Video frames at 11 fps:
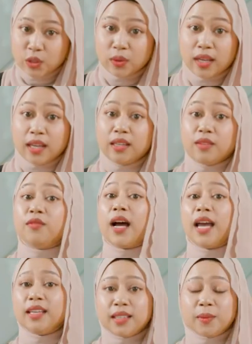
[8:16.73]
You can
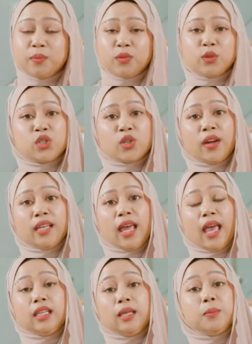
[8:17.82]
invite them to join
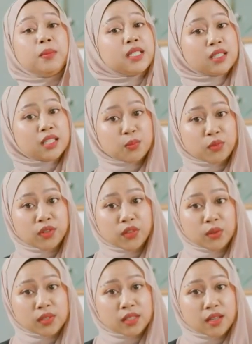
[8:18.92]
any business
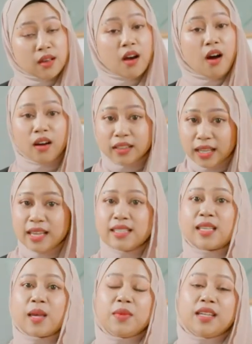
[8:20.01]
previews, online
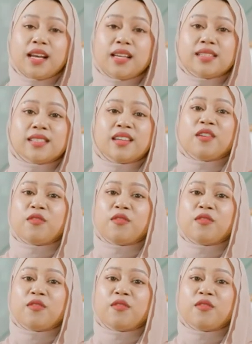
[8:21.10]
seminars,